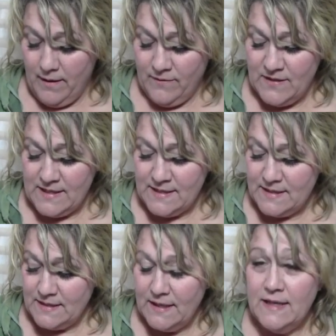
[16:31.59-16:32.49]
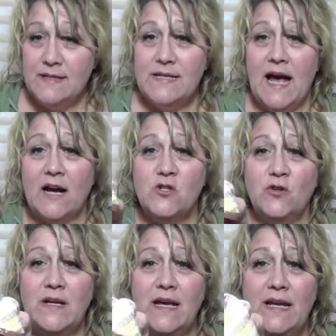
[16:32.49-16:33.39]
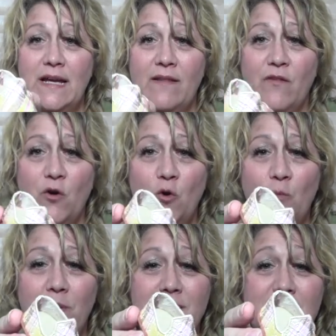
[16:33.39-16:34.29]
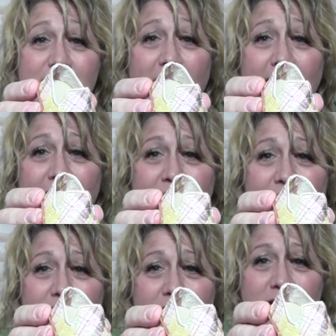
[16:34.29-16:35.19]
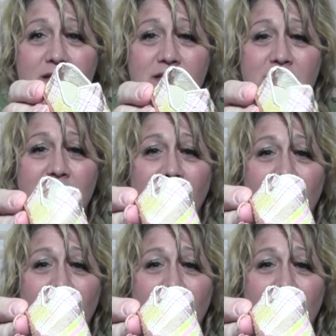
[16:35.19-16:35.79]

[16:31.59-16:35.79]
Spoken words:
this is actually an in the hoop design. See the